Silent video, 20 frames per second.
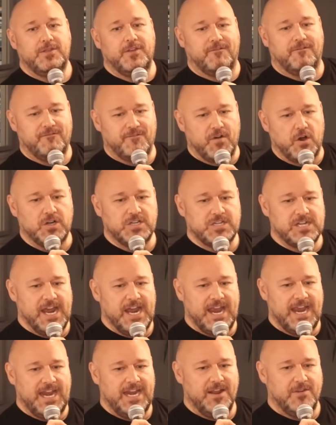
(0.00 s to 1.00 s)
The first
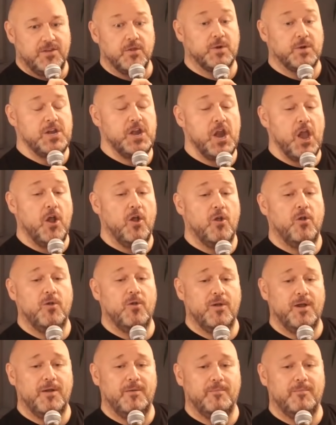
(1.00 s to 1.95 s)
night, there were no